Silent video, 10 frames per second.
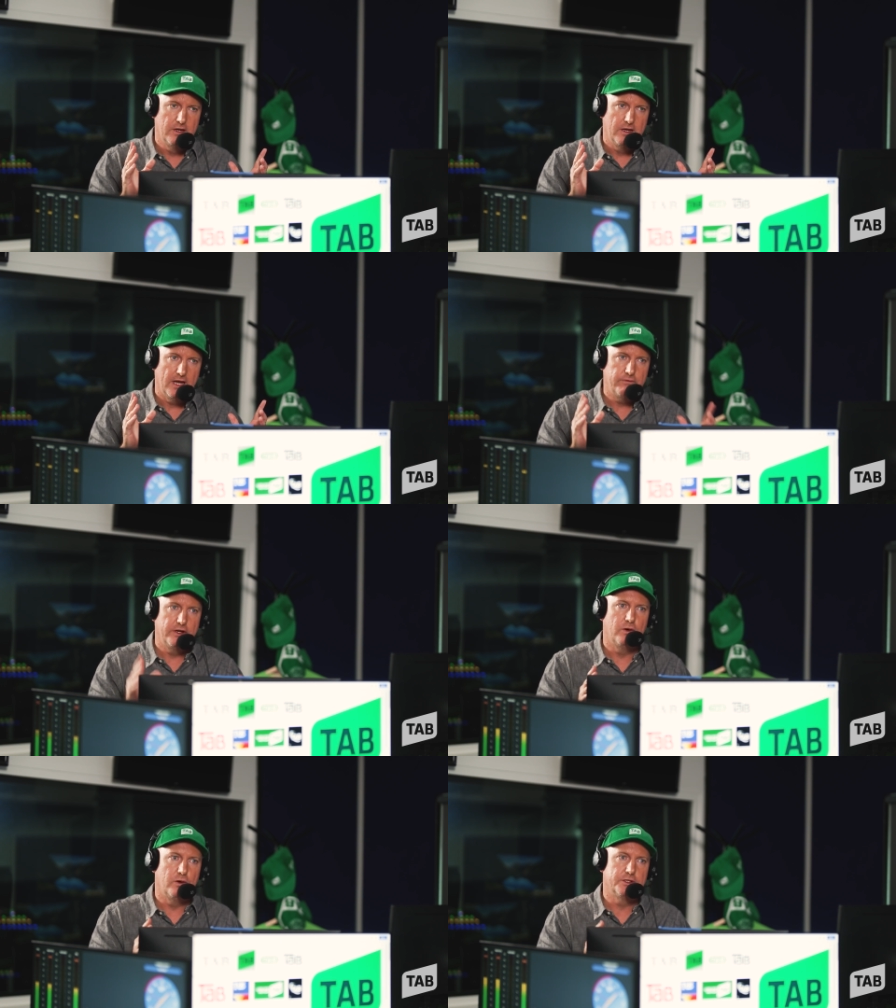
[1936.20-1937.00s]
every
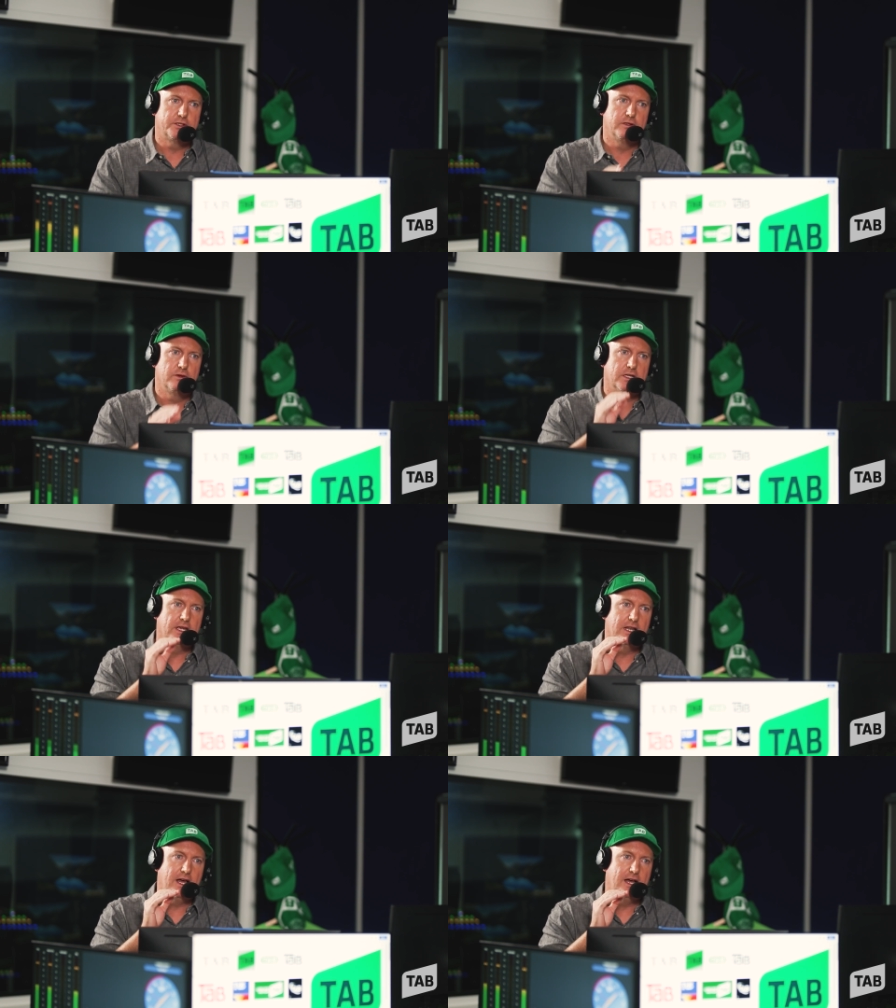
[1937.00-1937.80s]
horse, look at
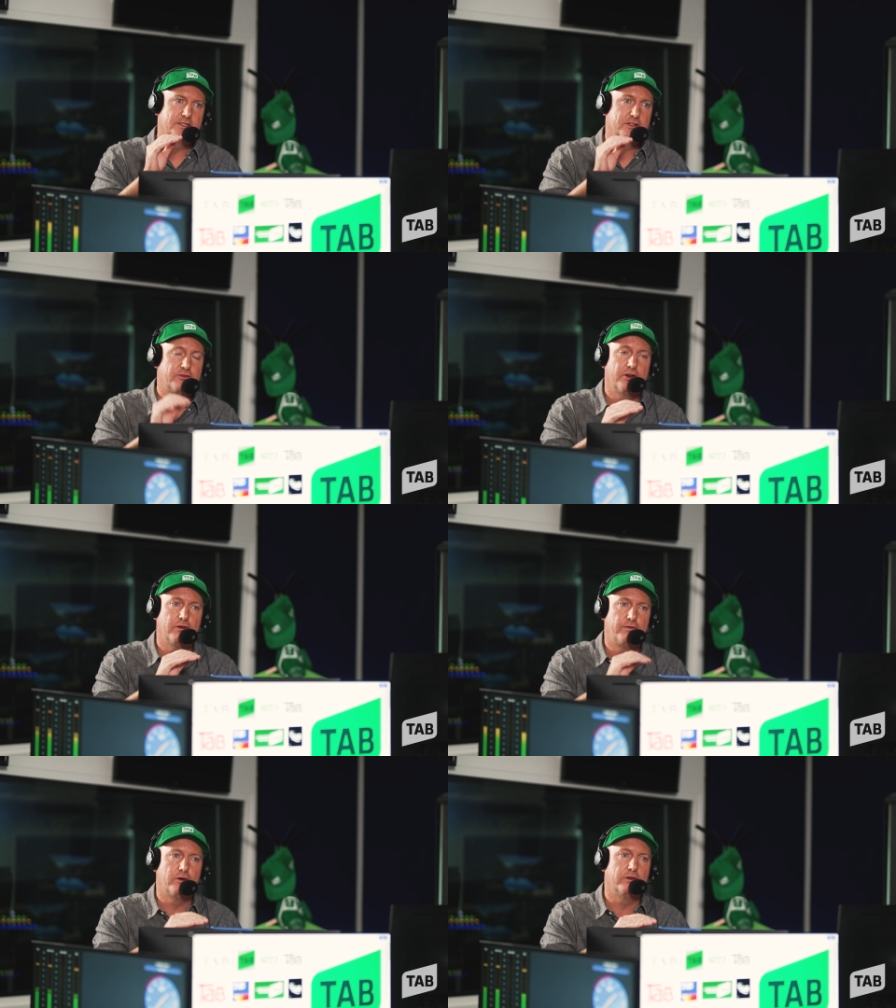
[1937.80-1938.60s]
their last 3 or
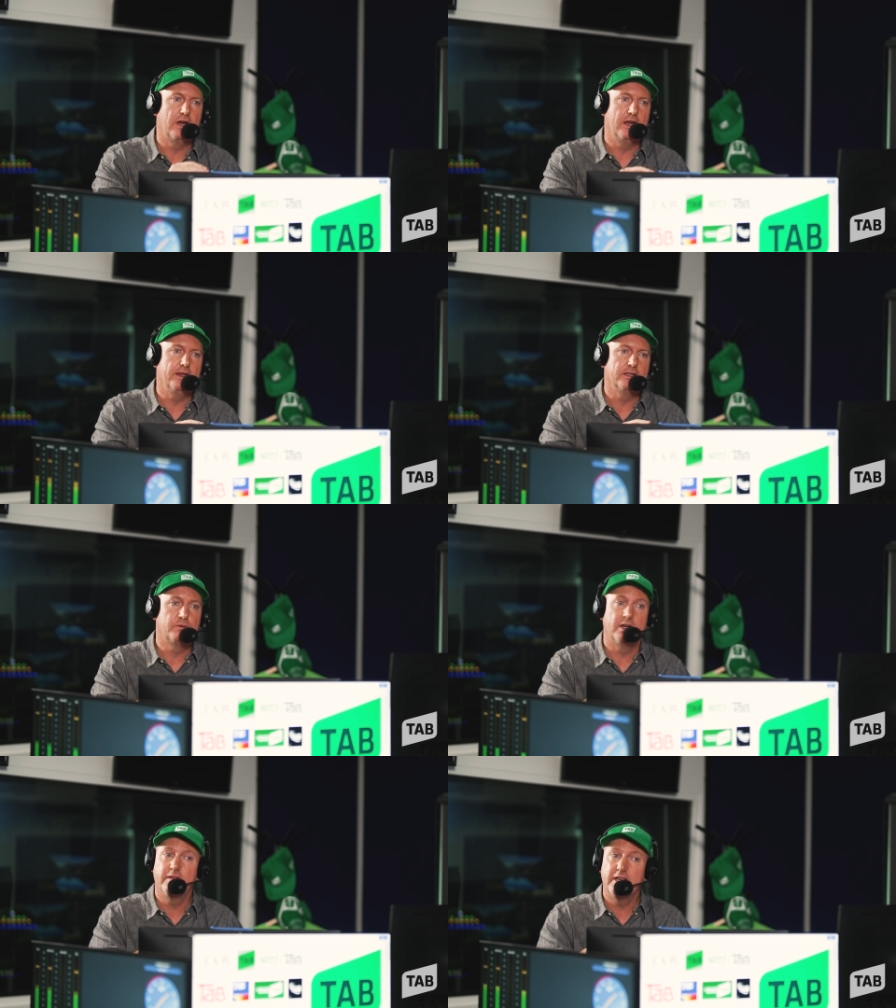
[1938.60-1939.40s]
4 ratings,
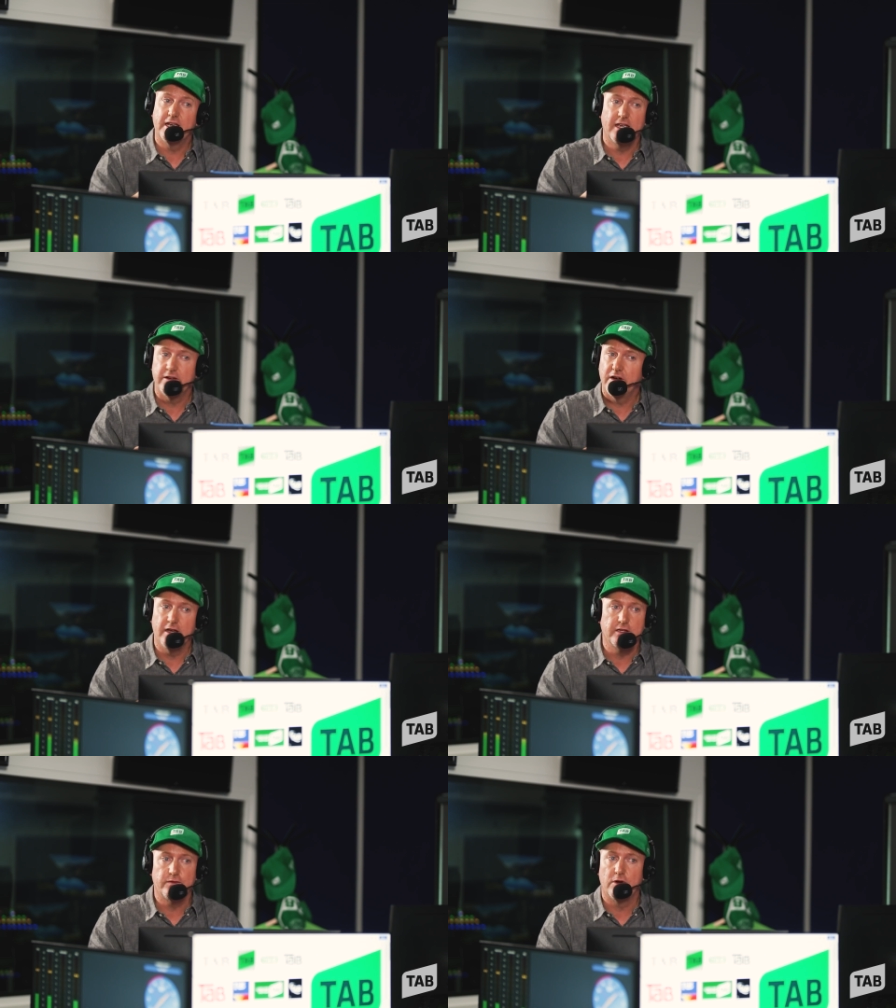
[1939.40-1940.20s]
wherever you get your
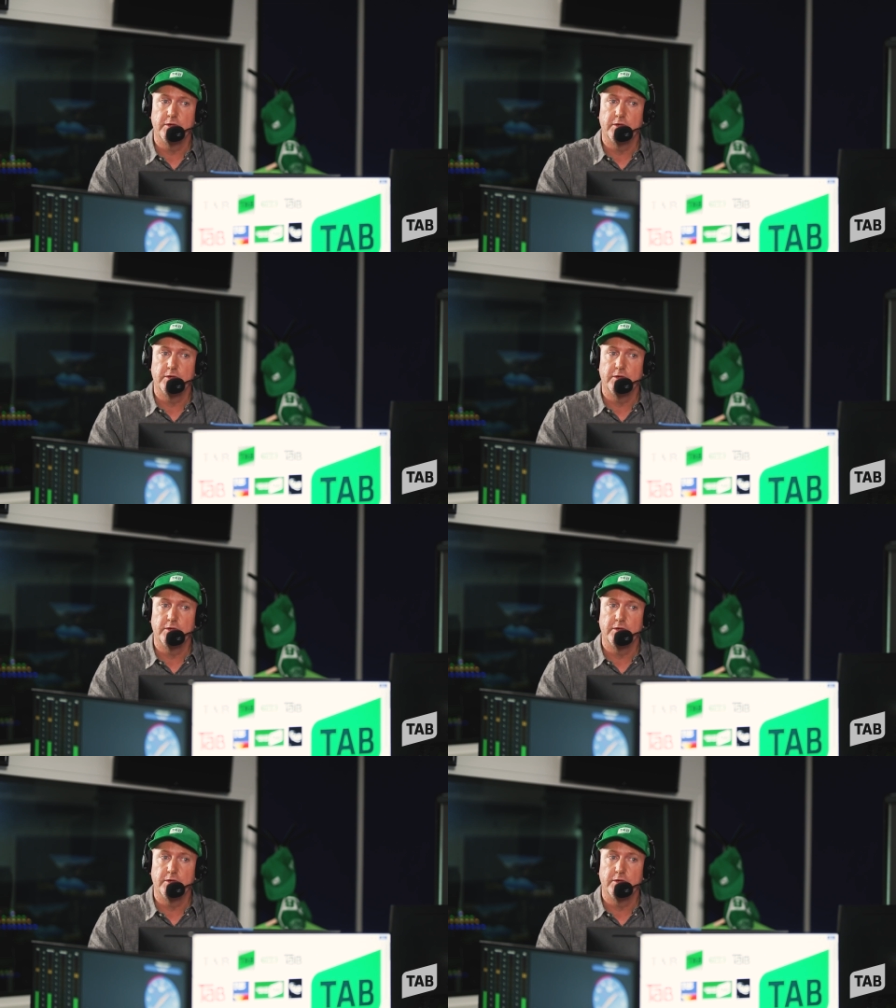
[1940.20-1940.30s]
ratings from.